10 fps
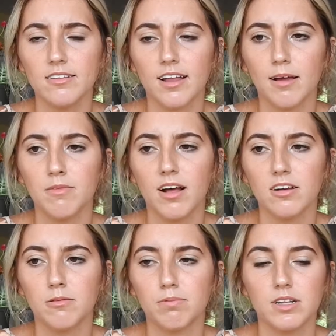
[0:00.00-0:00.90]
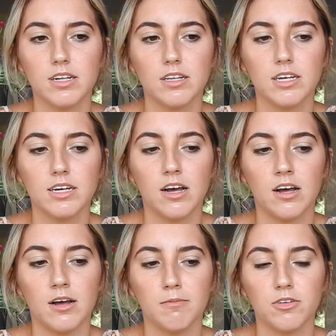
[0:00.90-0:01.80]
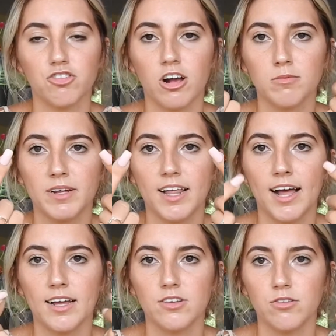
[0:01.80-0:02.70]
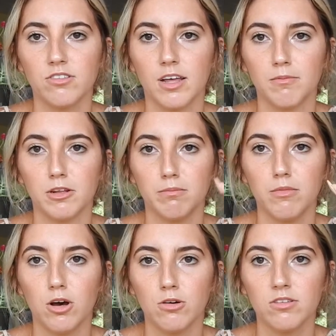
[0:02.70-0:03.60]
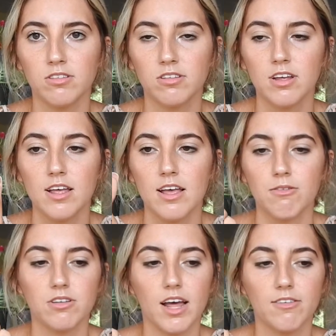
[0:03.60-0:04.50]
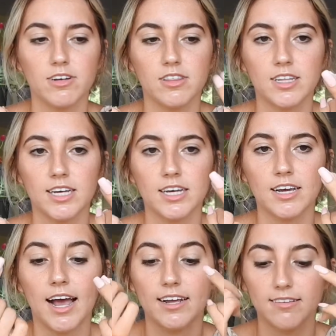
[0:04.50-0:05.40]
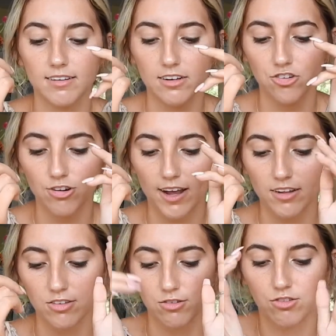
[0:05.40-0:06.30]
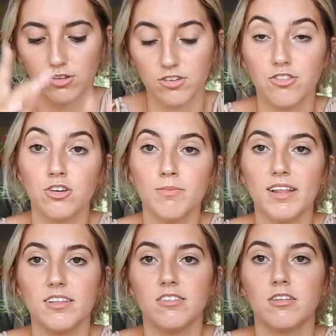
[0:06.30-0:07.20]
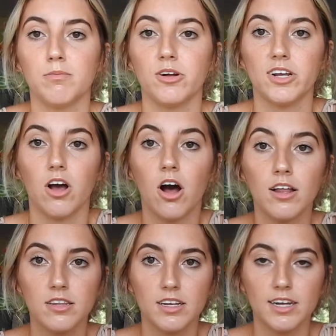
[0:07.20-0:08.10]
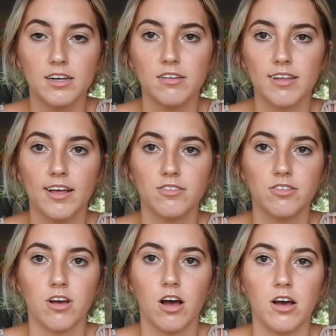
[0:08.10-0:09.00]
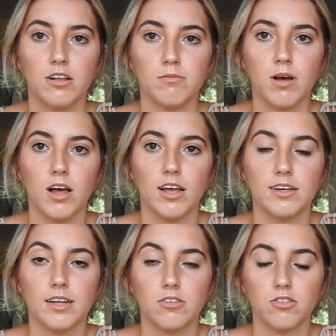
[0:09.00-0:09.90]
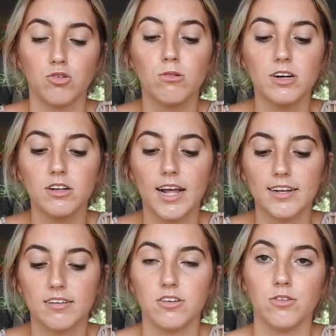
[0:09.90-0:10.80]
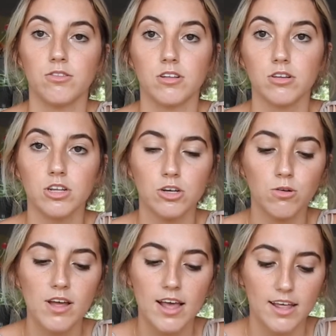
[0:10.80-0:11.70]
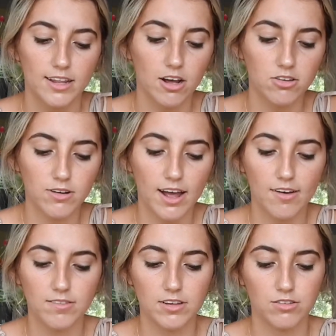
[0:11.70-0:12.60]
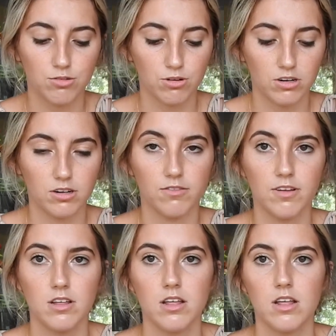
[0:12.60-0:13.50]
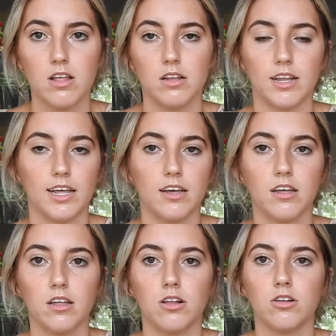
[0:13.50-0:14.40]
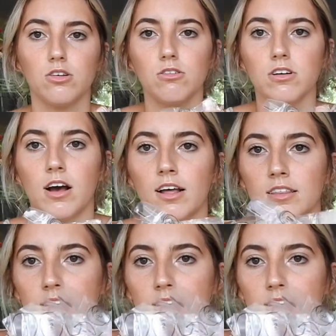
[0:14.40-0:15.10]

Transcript: I'm not completely shocked by that. I use them the most with everything. I did try to, so there's 2 methods to putting on the nails, as you saw in my nail tutorial. I did use the glue. They also have these sort of like glue dot